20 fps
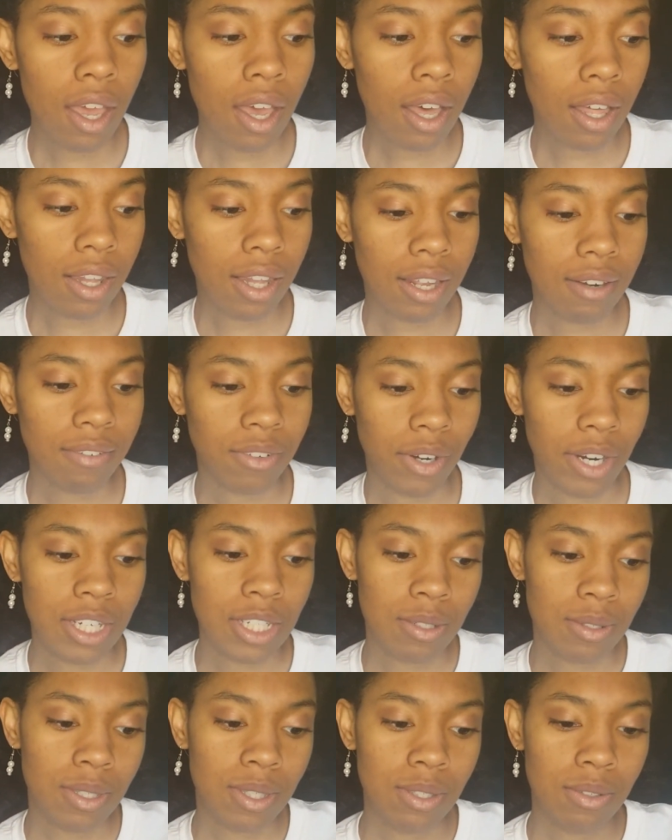a lot of
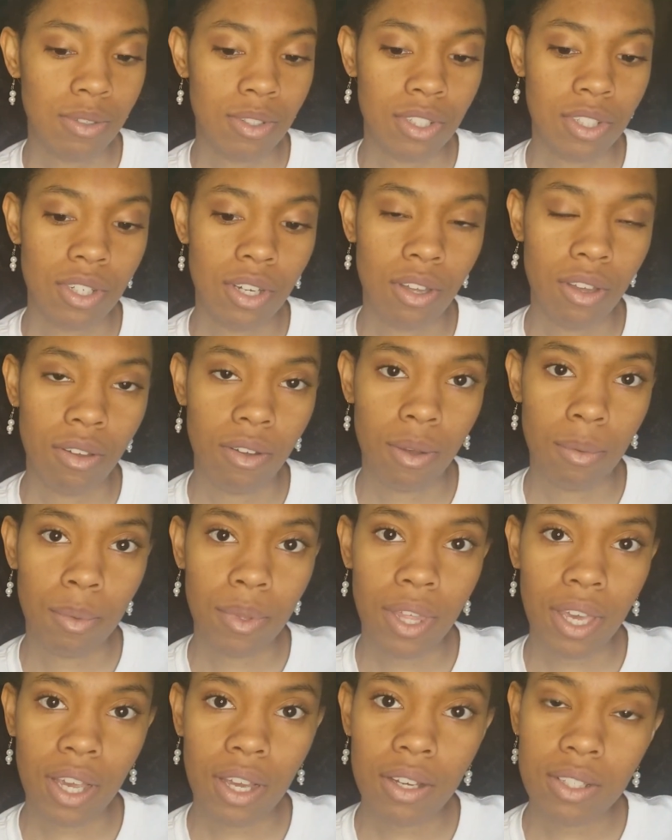graduate students, you know, I'll be
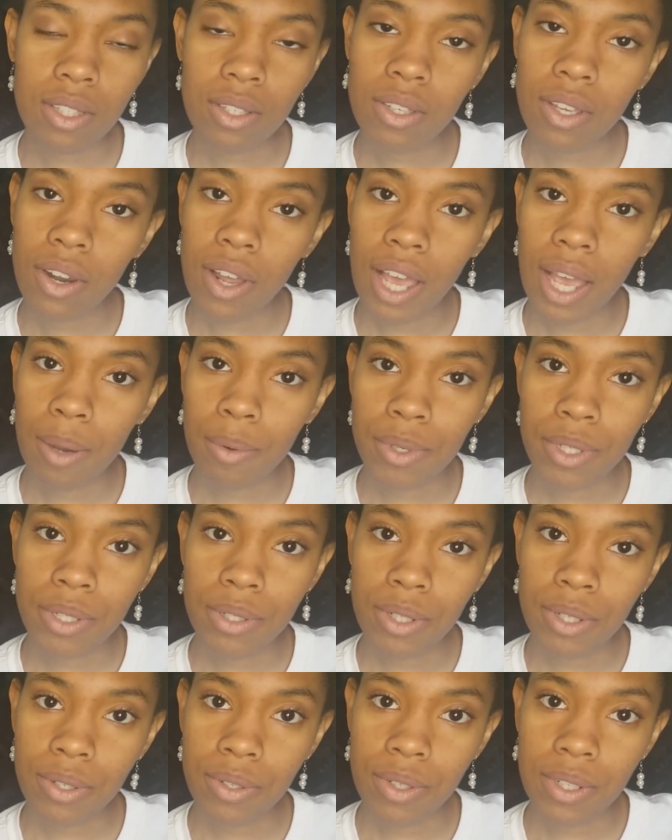like, oh, so, you know, how are you
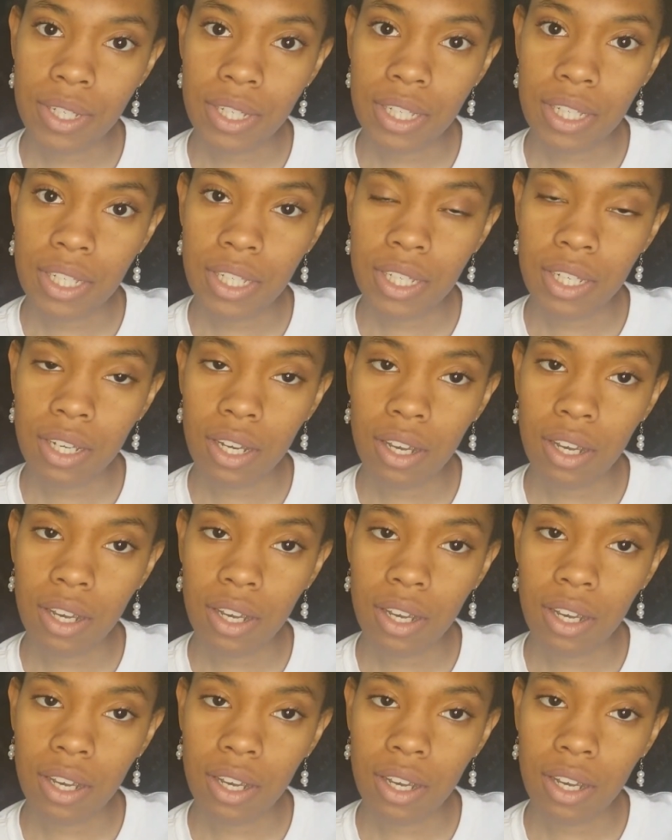doing?